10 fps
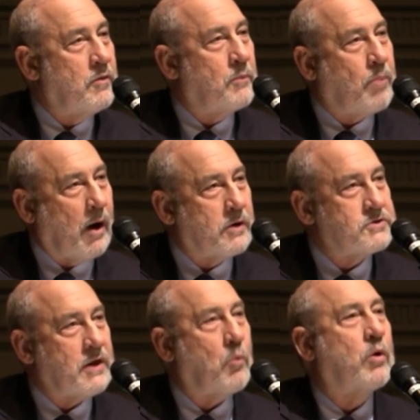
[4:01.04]
the parks
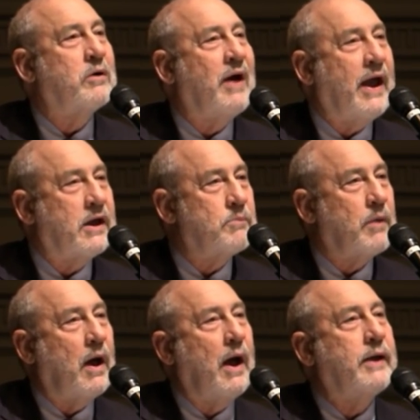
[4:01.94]
that were lagging
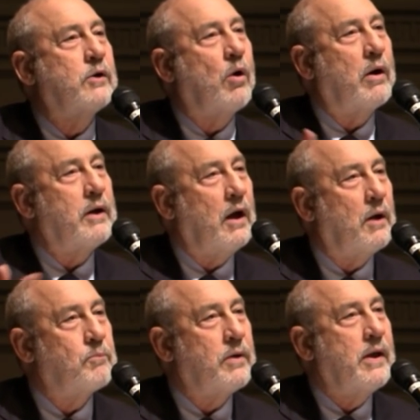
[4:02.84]
behind caught
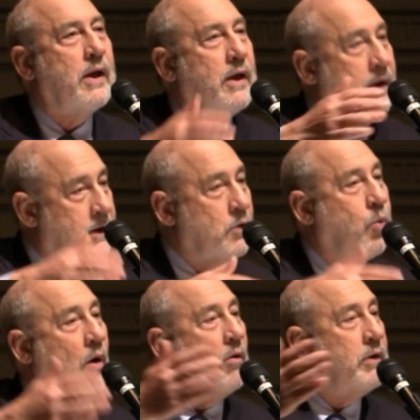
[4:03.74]
up,
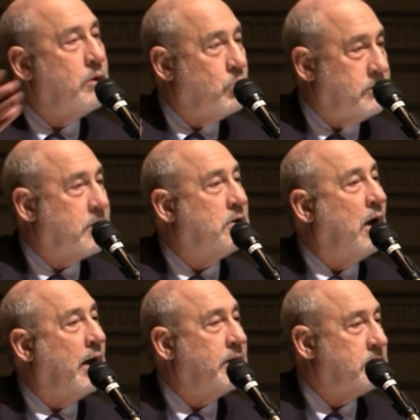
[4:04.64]
inequality would
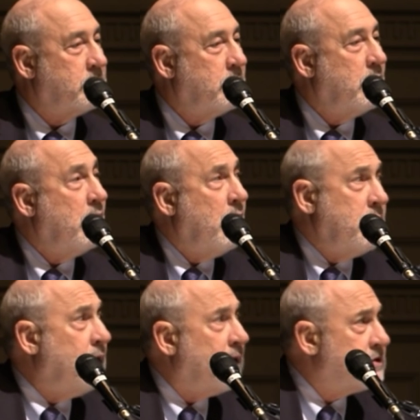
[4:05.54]
decline. The
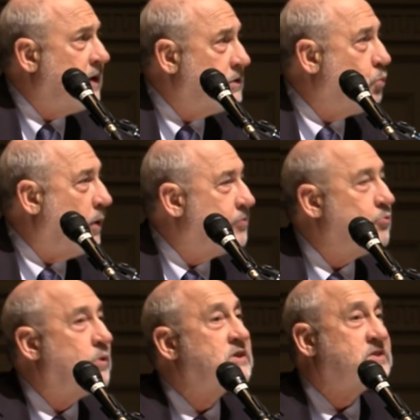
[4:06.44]
United States went
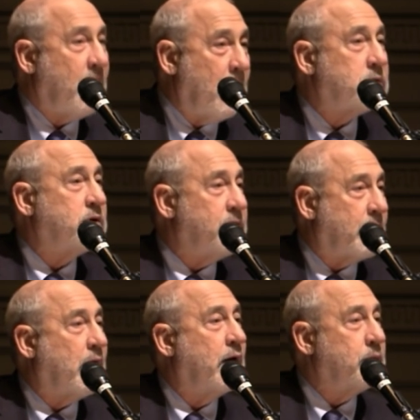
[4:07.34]
through exactly that
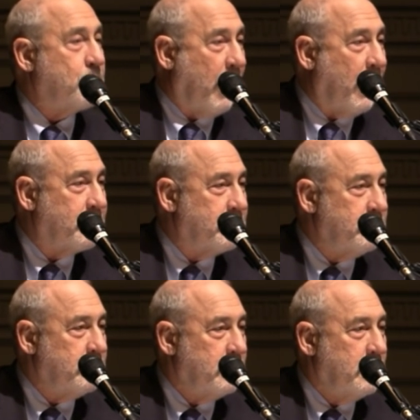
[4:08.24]
kind of
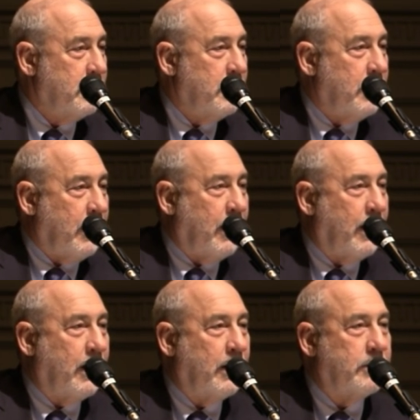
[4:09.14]
pattern,
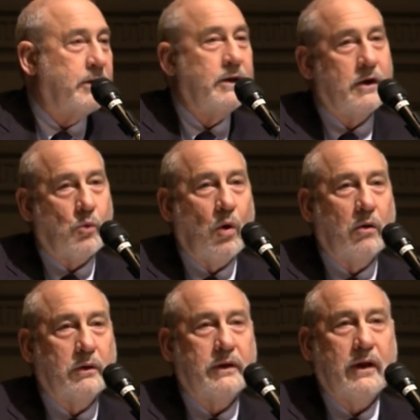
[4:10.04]
and
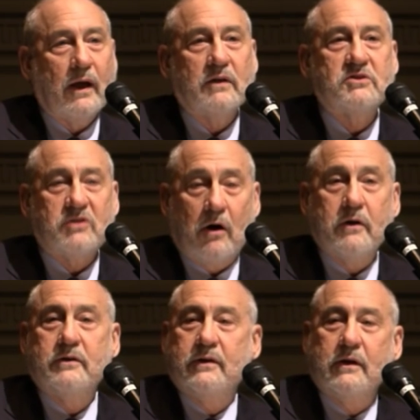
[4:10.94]
inequality had
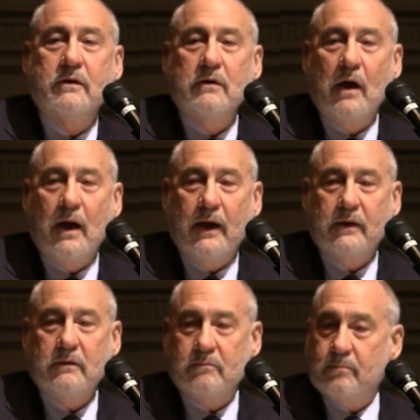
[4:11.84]
started to
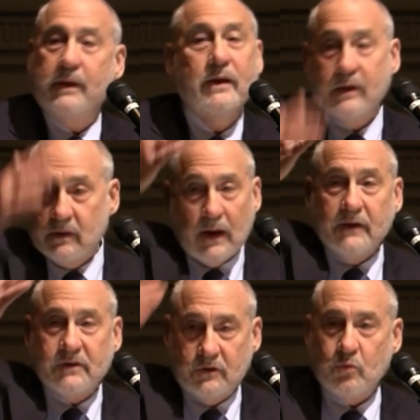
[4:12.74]
decline beginning in
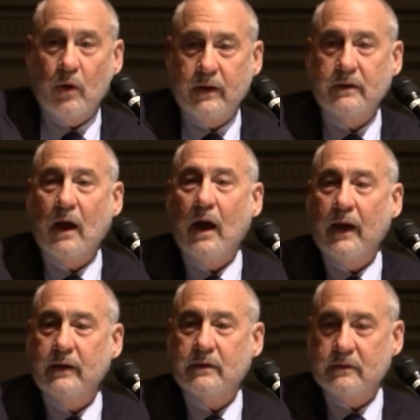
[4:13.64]

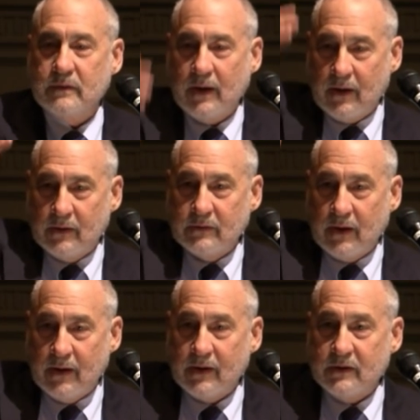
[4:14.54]
1929, and, and,
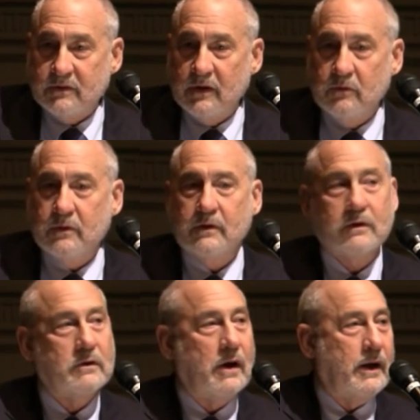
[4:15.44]
and it continued to
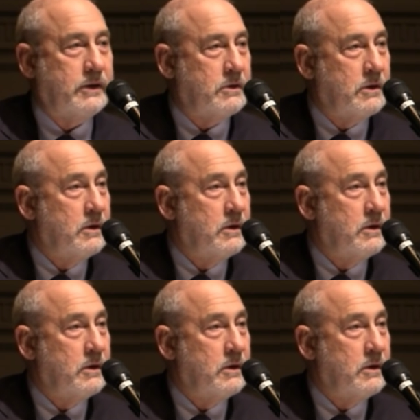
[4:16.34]
decline.